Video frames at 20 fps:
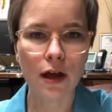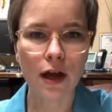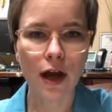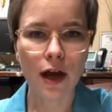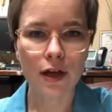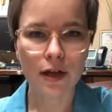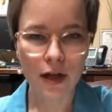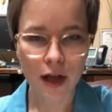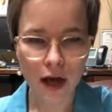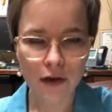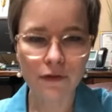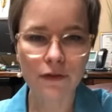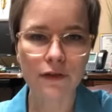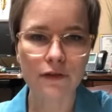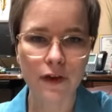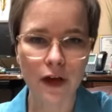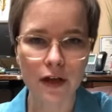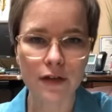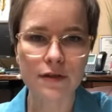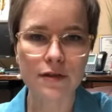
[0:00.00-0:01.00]
enough
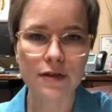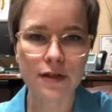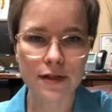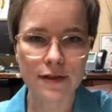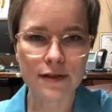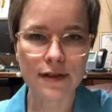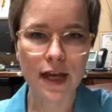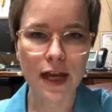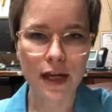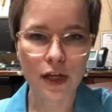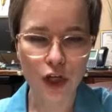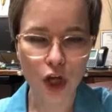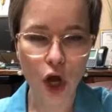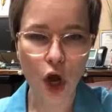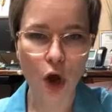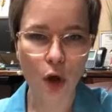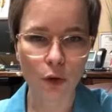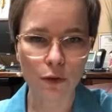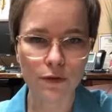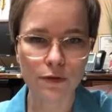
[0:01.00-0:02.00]
of us to say
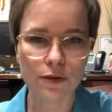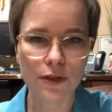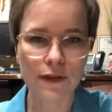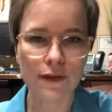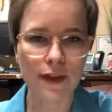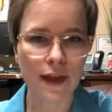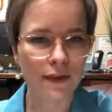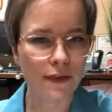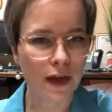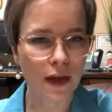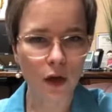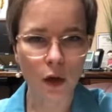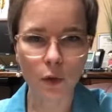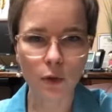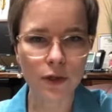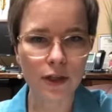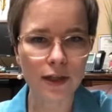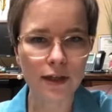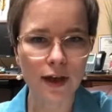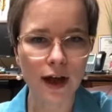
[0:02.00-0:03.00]
no, that they
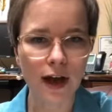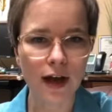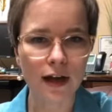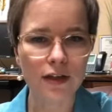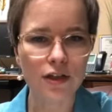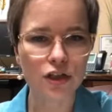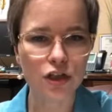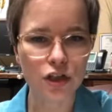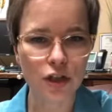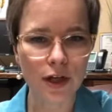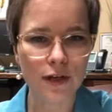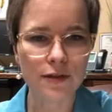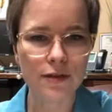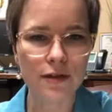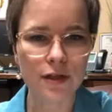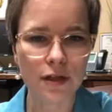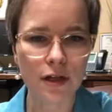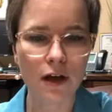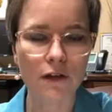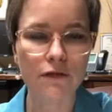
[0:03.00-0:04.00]
only got just
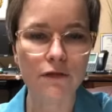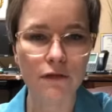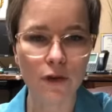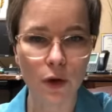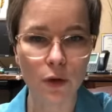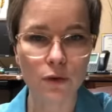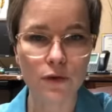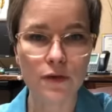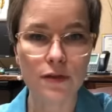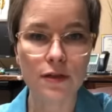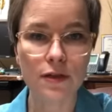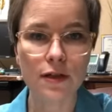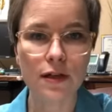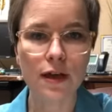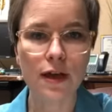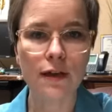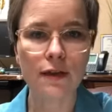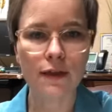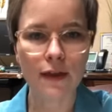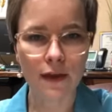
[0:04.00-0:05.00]
enough votes
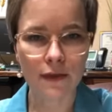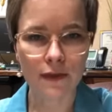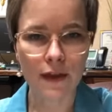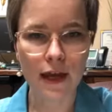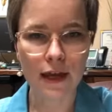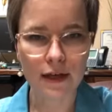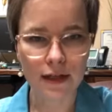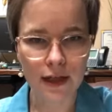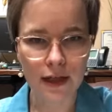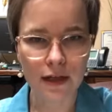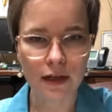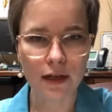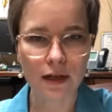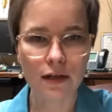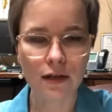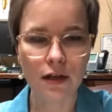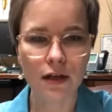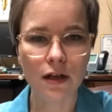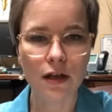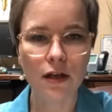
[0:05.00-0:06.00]
that they
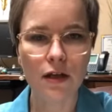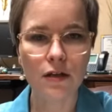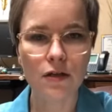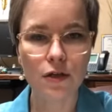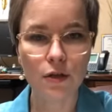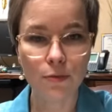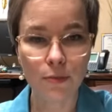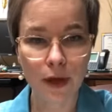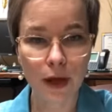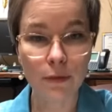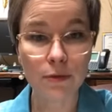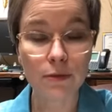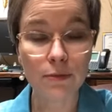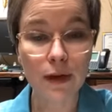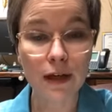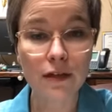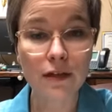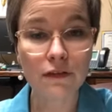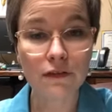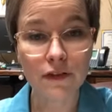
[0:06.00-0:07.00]
needed to be able to
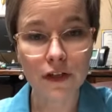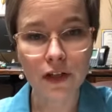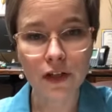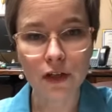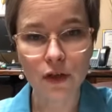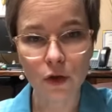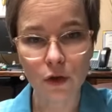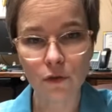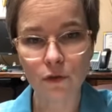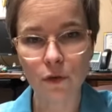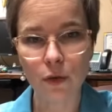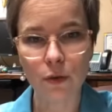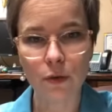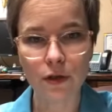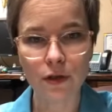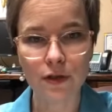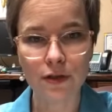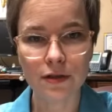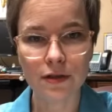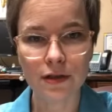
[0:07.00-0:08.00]
make the funding go
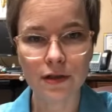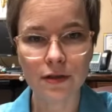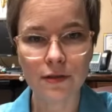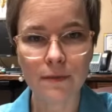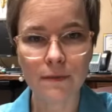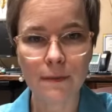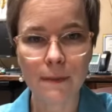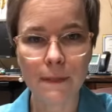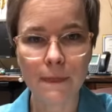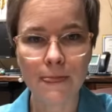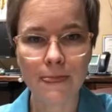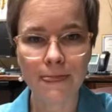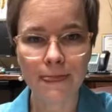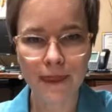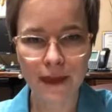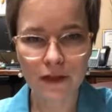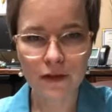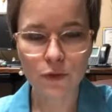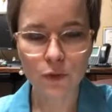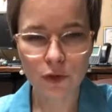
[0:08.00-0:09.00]
forward.
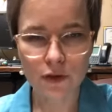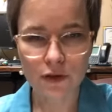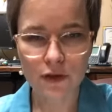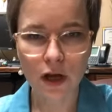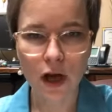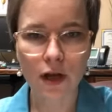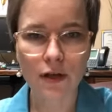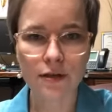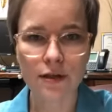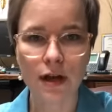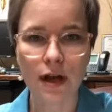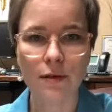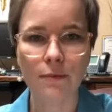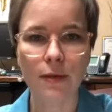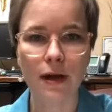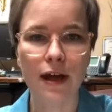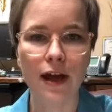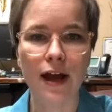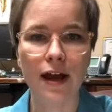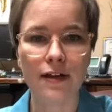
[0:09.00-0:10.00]
This was not done
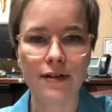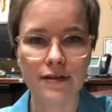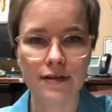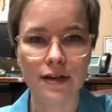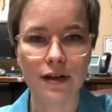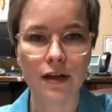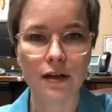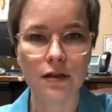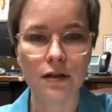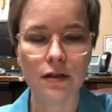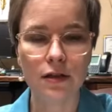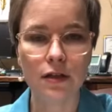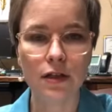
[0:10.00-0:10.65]
by accident.